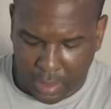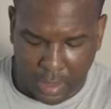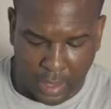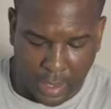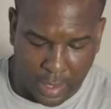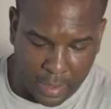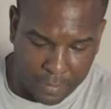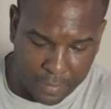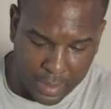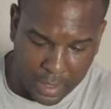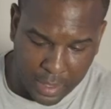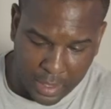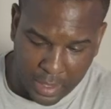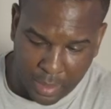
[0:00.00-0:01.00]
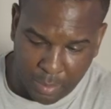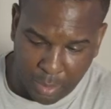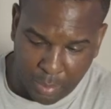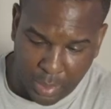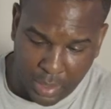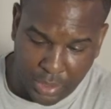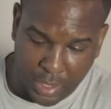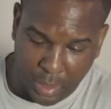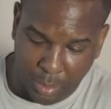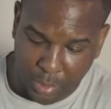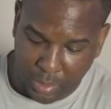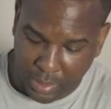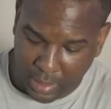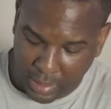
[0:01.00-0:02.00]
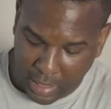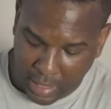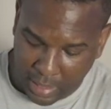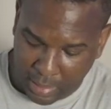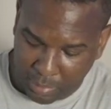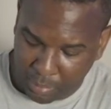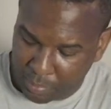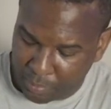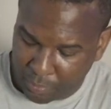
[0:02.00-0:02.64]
then I have the M&P chambered in 9.